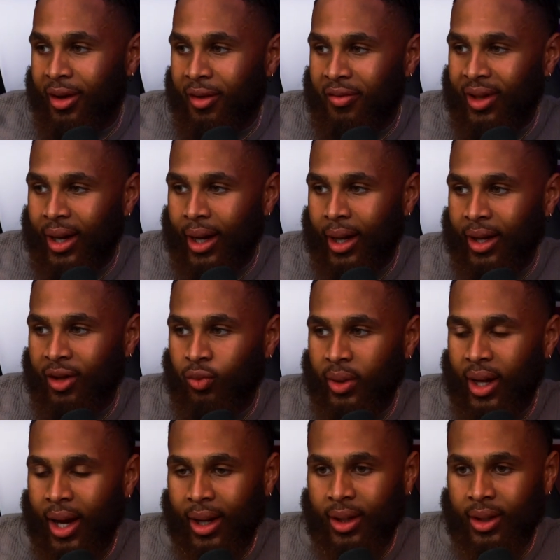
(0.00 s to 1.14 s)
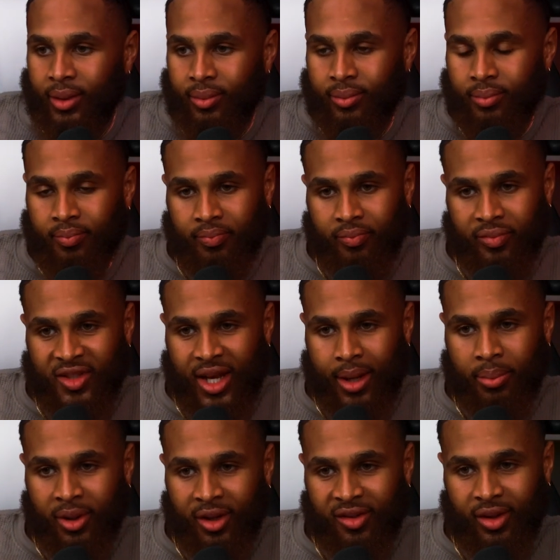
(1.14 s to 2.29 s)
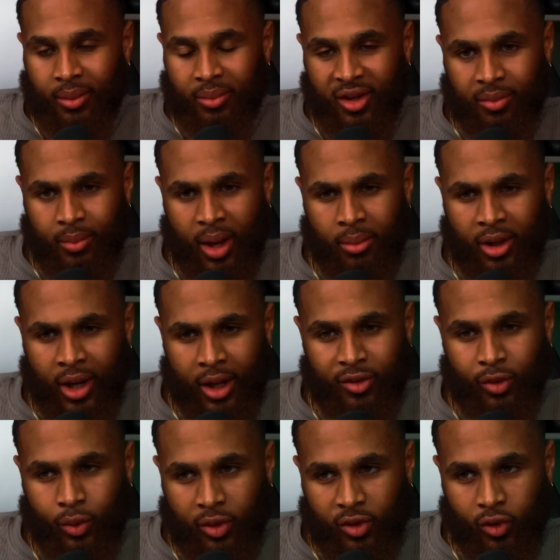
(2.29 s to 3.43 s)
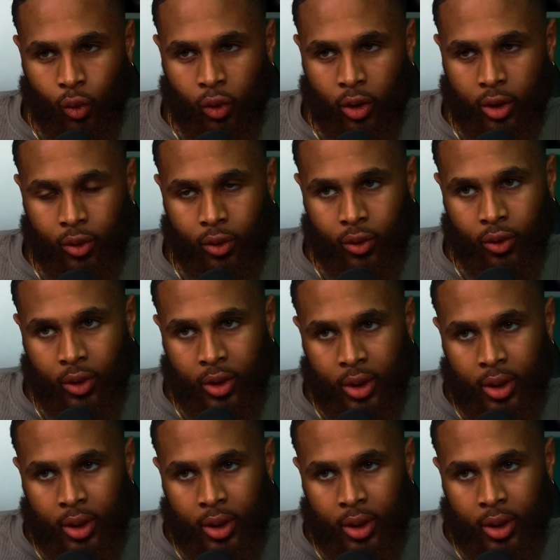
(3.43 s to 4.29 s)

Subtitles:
feel like I guess we got to tap into something that's maybe not too historical.